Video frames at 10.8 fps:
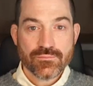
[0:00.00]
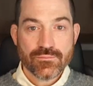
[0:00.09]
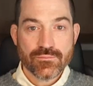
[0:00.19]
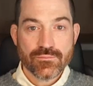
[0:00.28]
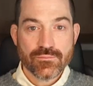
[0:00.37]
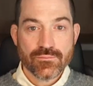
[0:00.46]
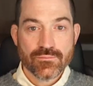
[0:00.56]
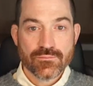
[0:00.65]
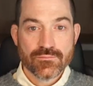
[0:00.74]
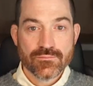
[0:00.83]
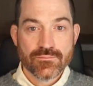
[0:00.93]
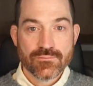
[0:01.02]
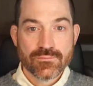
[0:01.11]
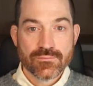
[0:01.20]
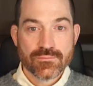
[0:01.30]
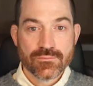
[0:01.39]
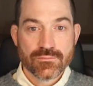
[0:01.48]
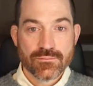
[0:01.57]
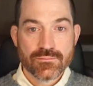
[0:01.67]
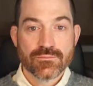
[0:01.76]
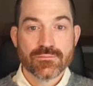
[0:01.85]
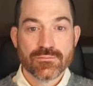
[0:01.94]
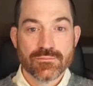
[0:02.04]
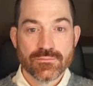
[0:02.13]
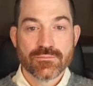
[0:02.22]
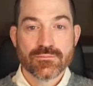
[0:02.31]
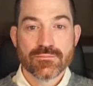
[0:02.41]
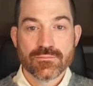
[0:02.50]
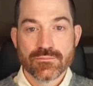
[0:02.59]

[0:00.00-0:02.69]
(not speaking)